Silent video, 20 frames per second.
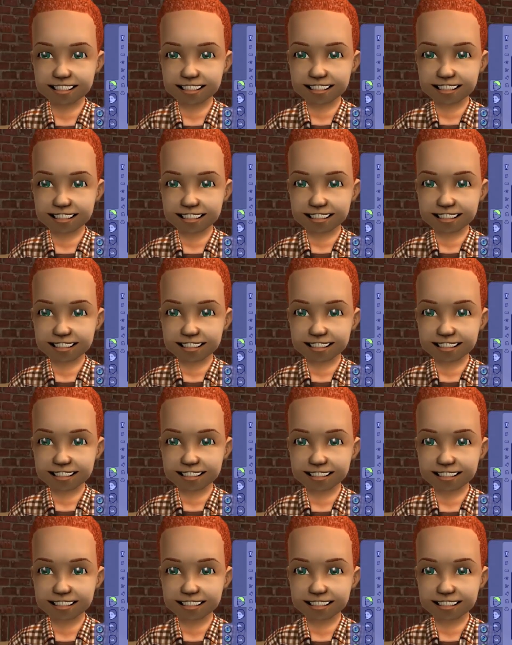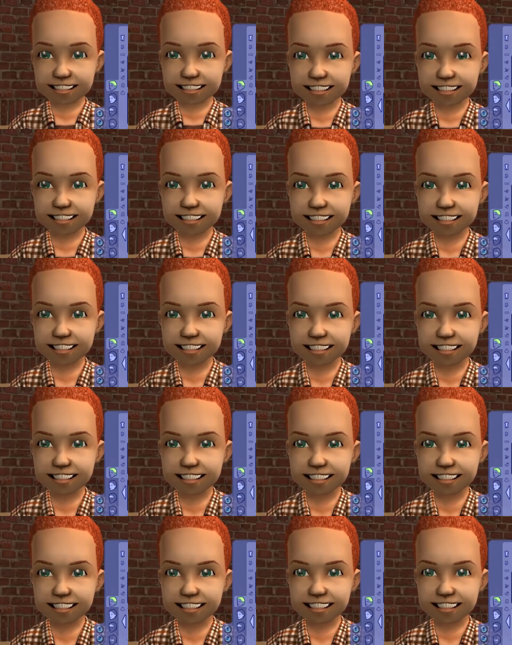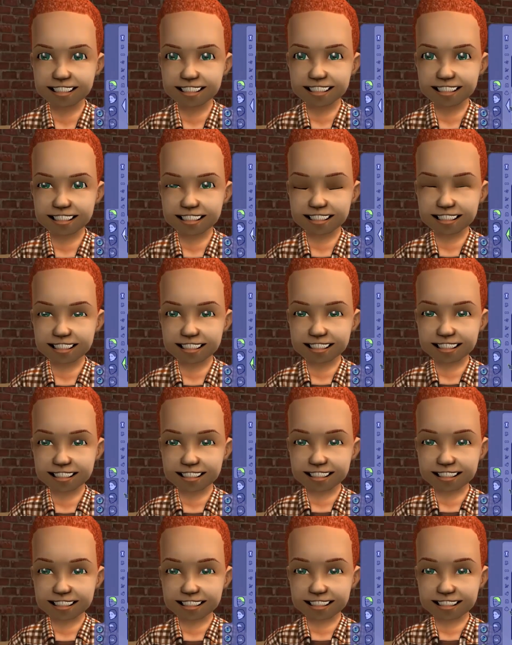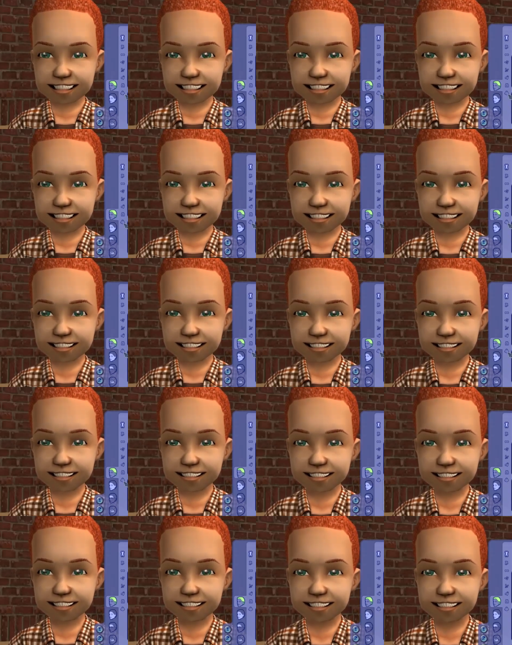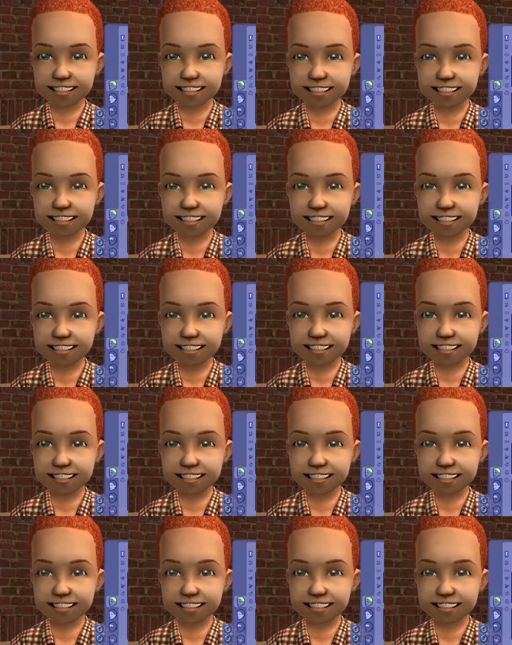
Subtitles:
No one is speaking in this clip.